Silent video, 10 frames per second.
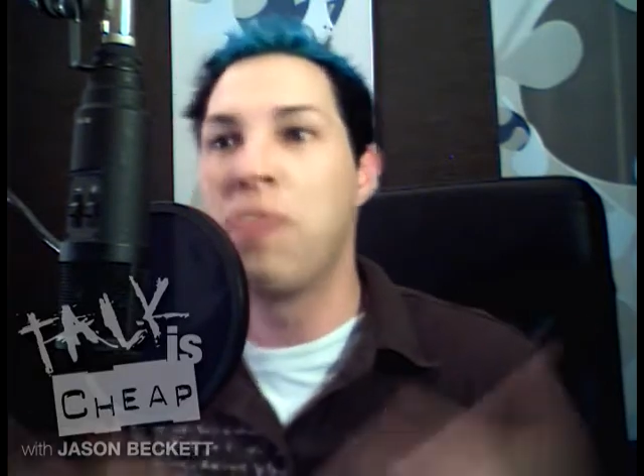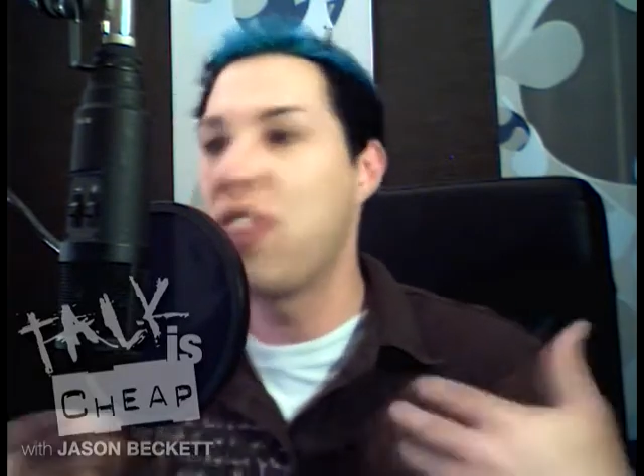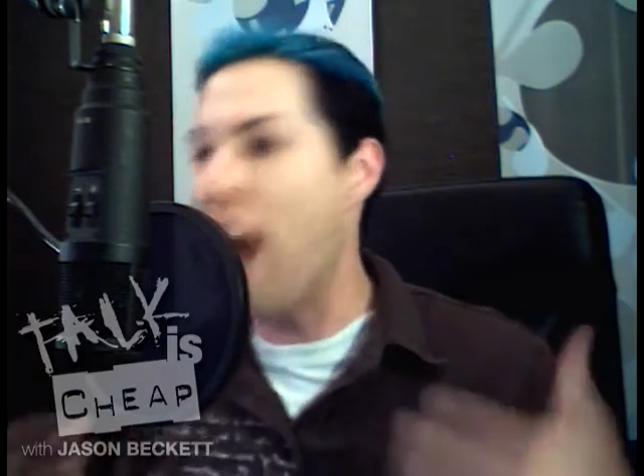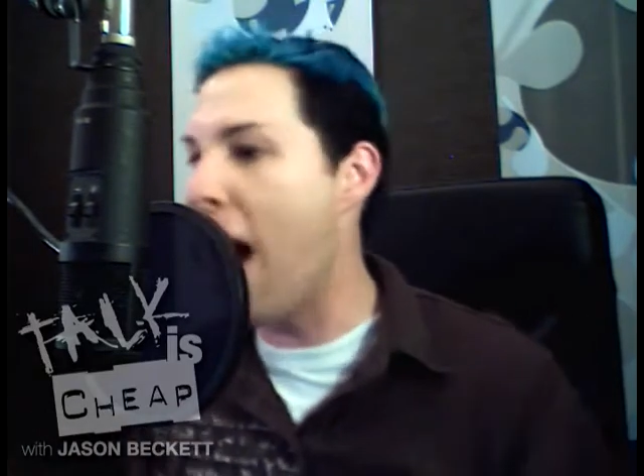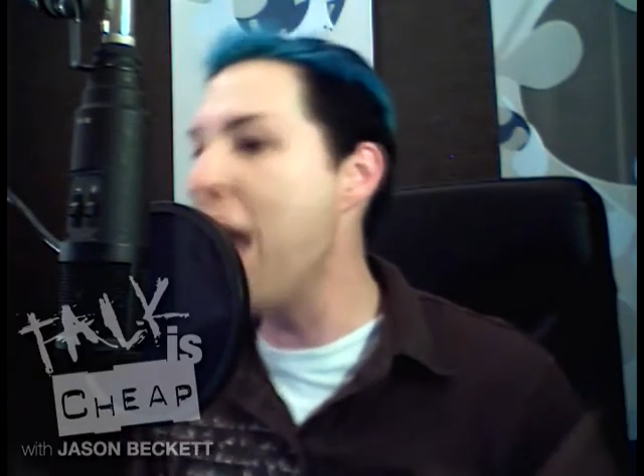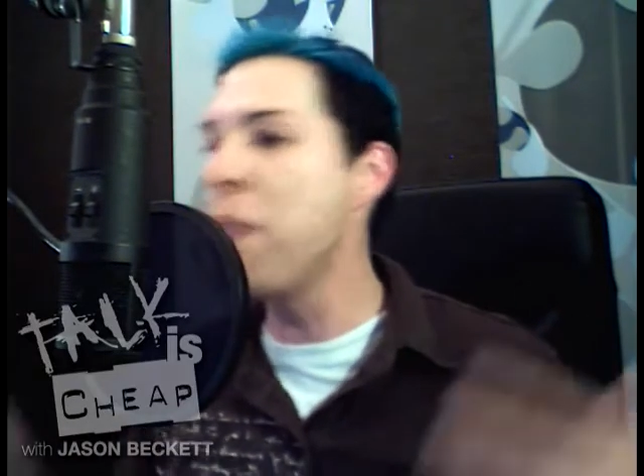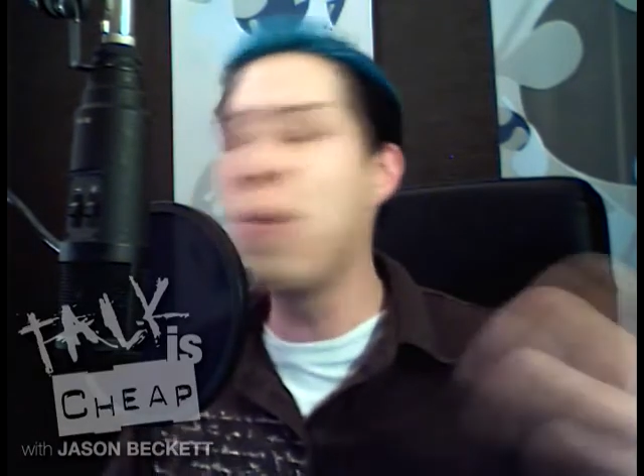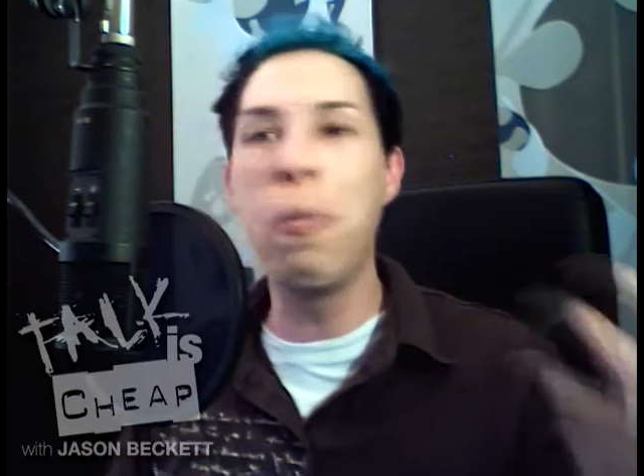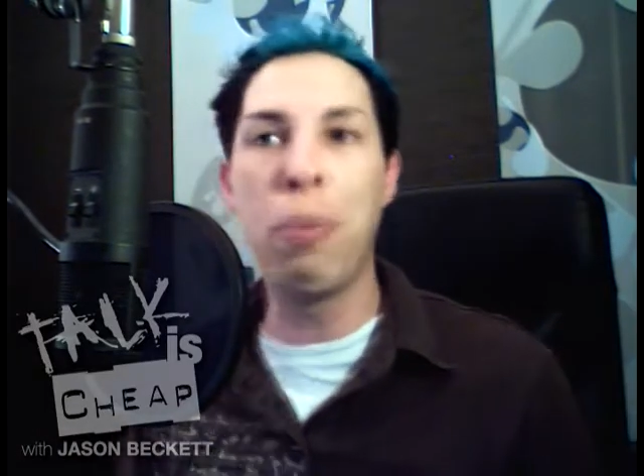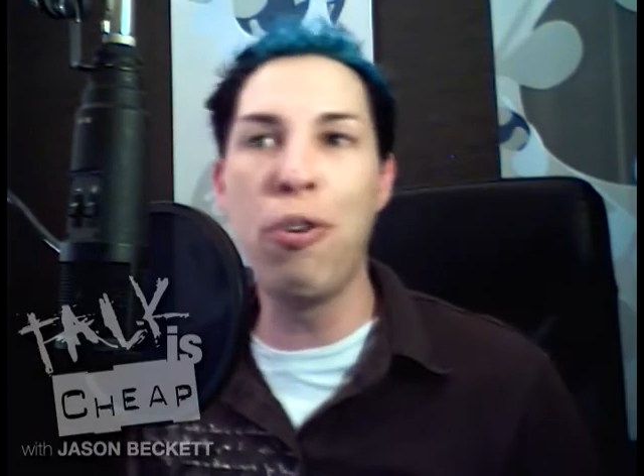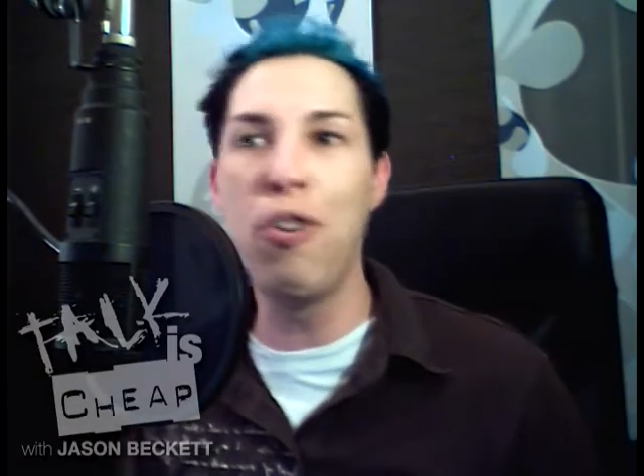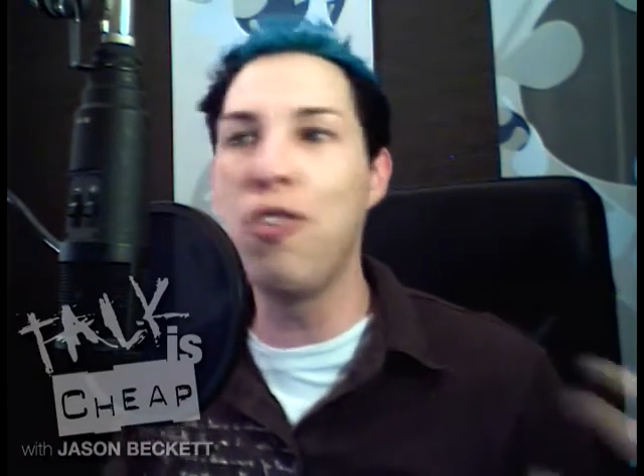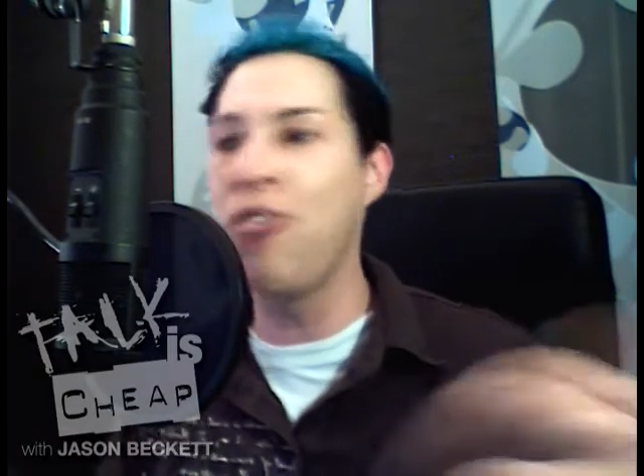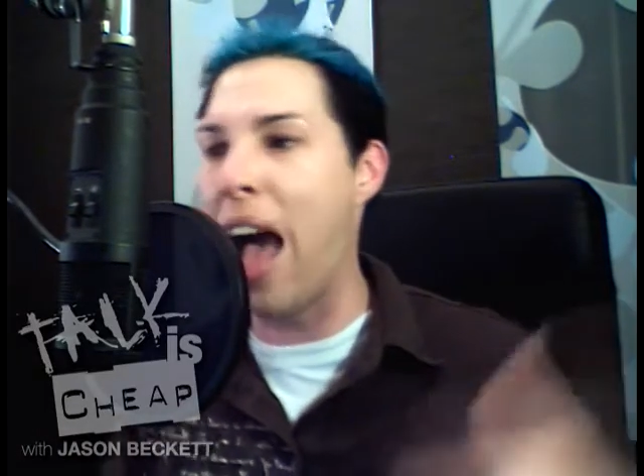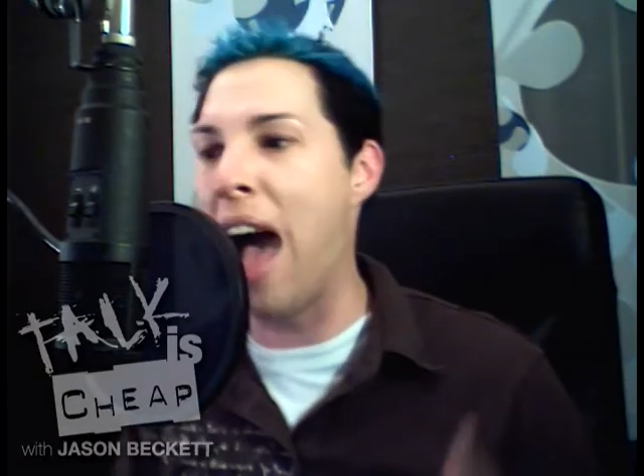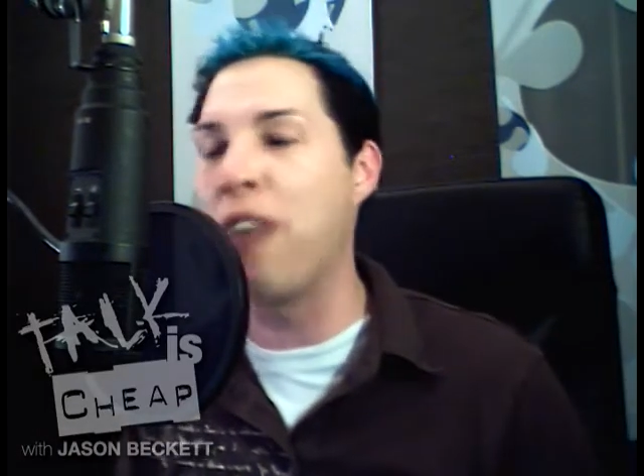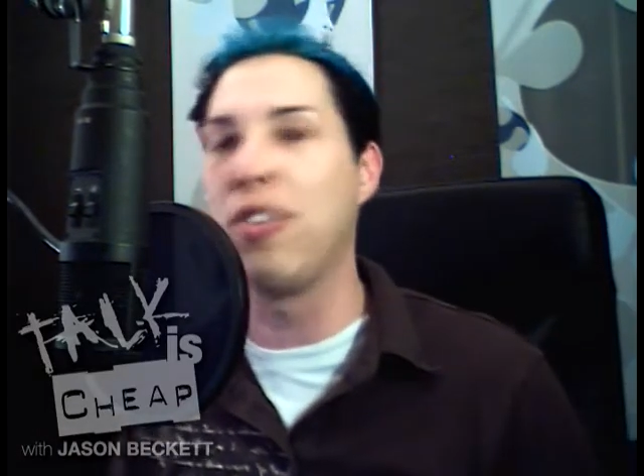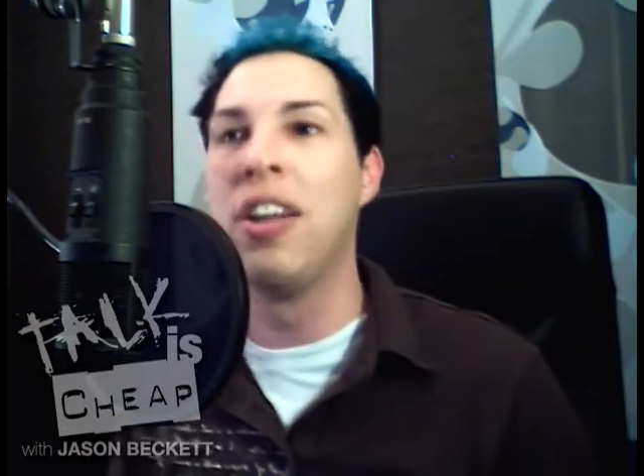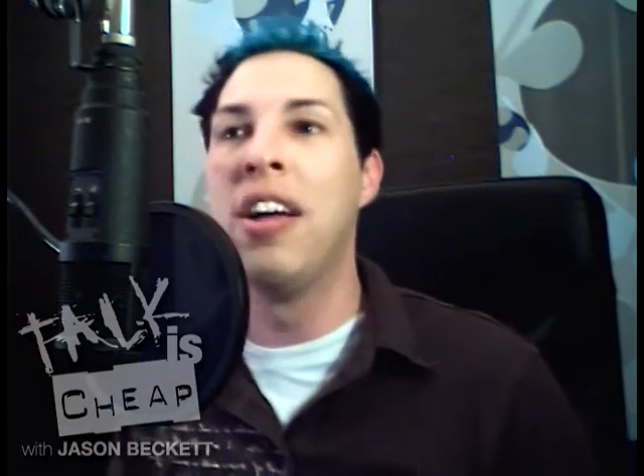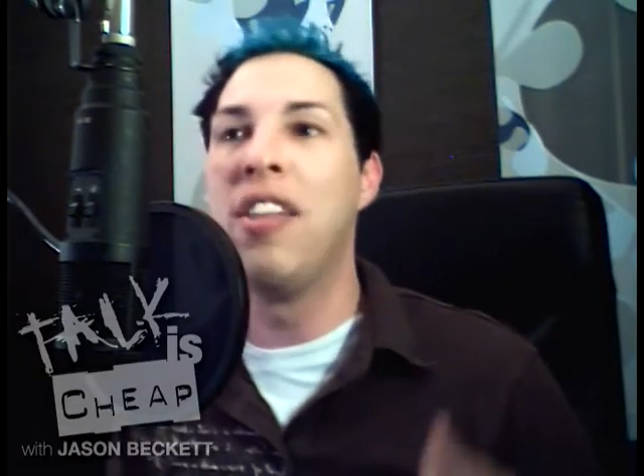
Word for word: Time will prove out